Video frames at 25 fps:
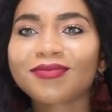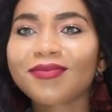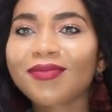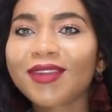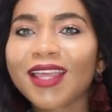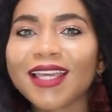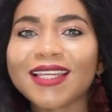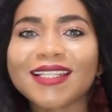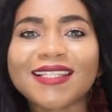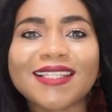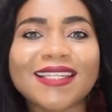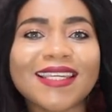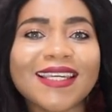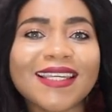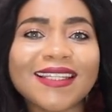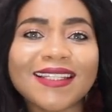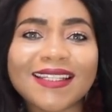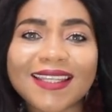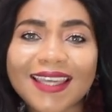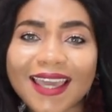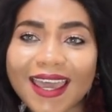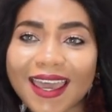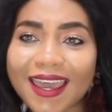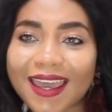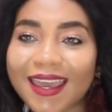
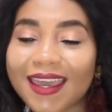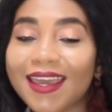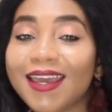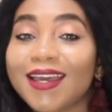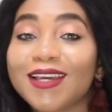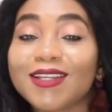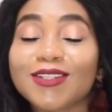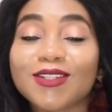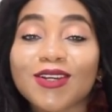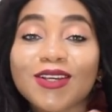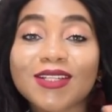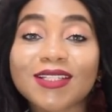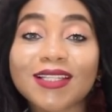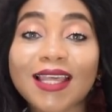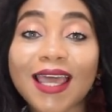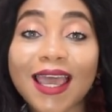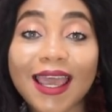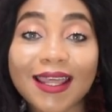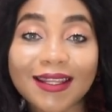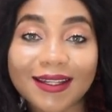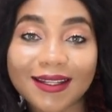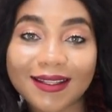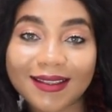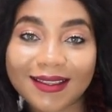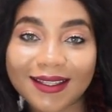skincare, just
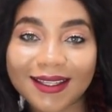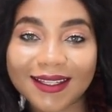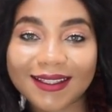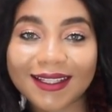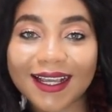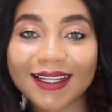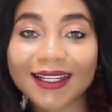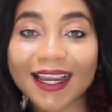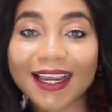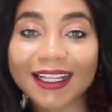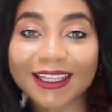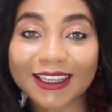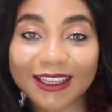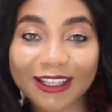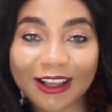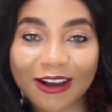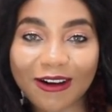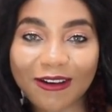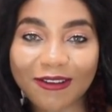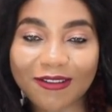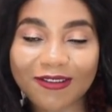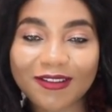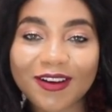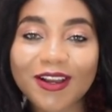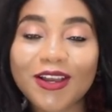anything that I
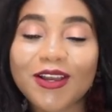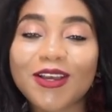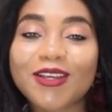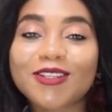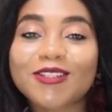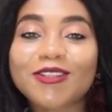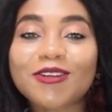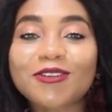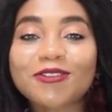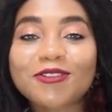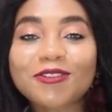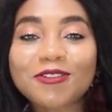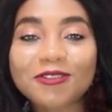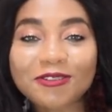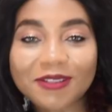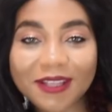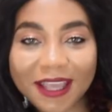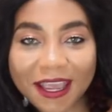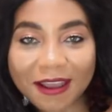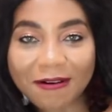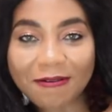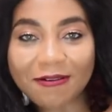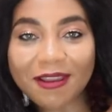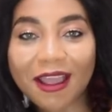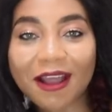love. So
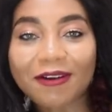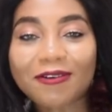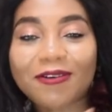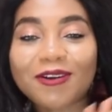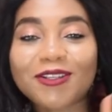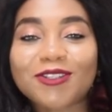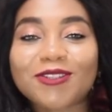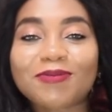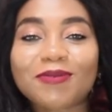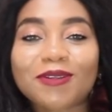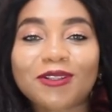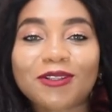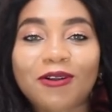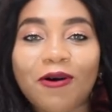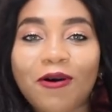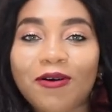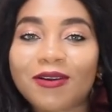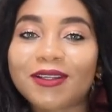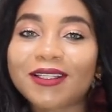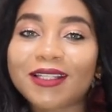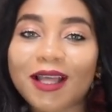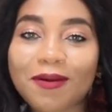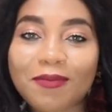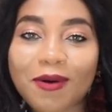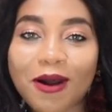today we are going to be
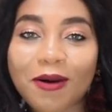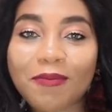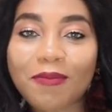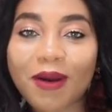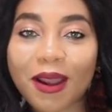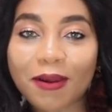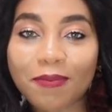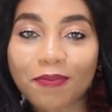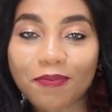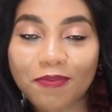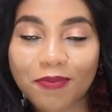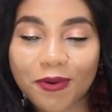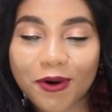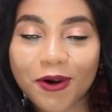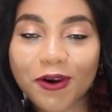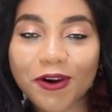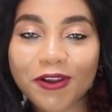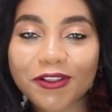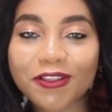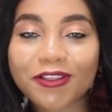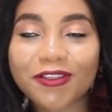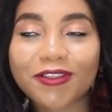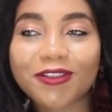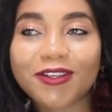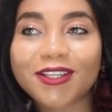talking about my
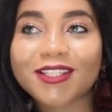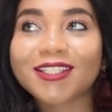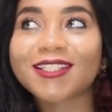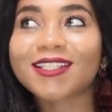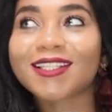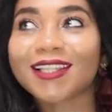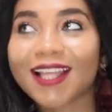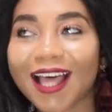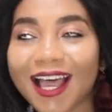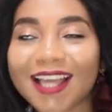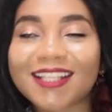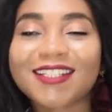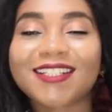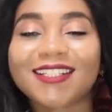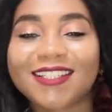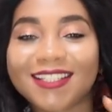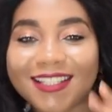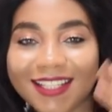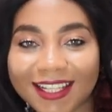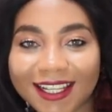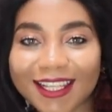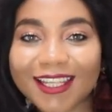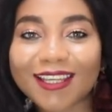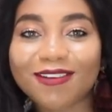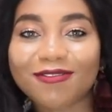birth slash
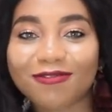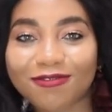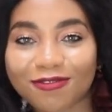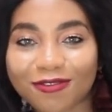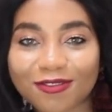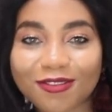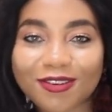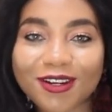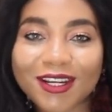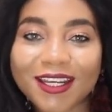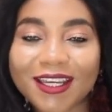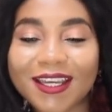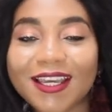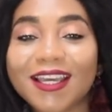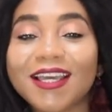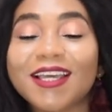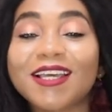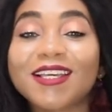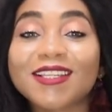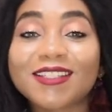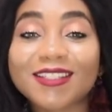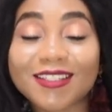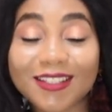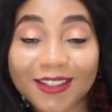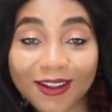delivery
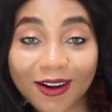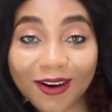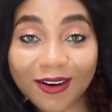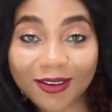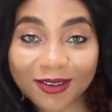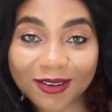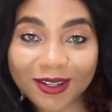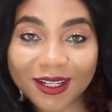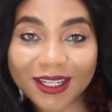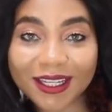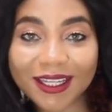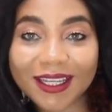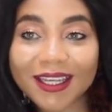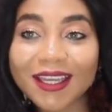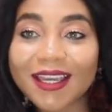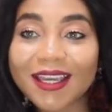story.